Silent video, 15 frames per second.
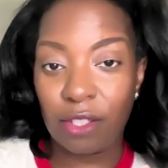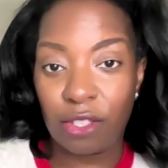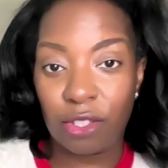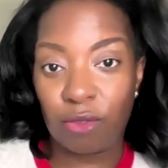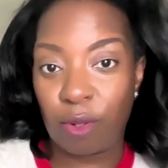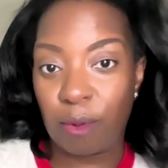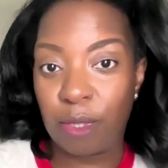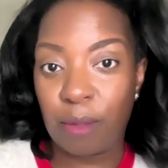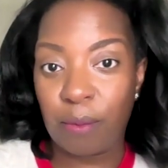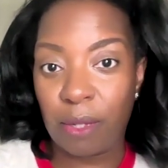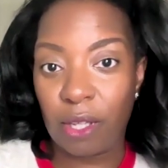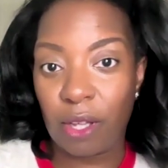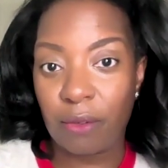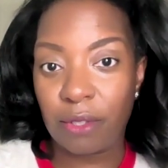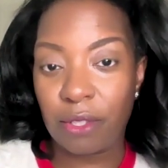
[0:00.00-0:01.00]
the description
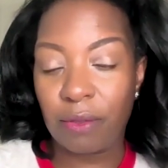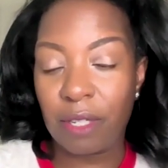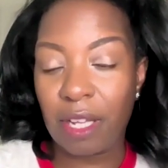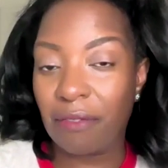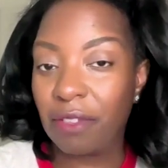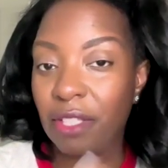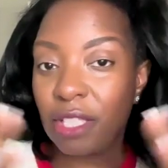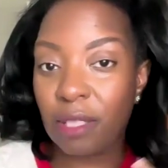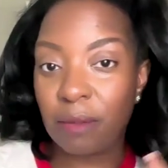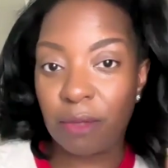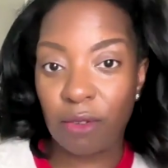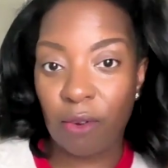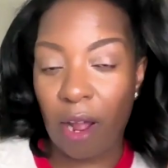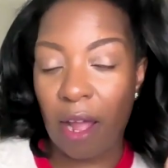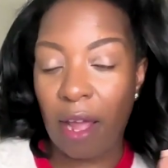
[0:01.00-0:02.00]
below. So definitely
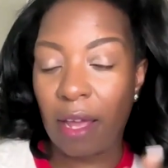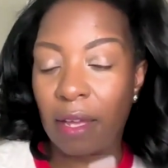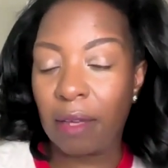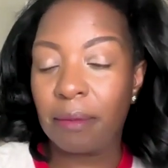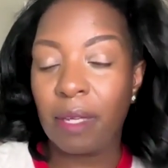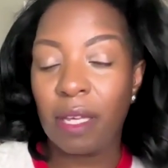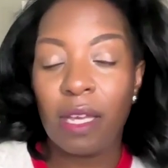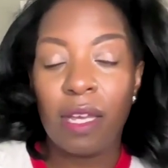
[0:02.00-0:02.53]
subscribe.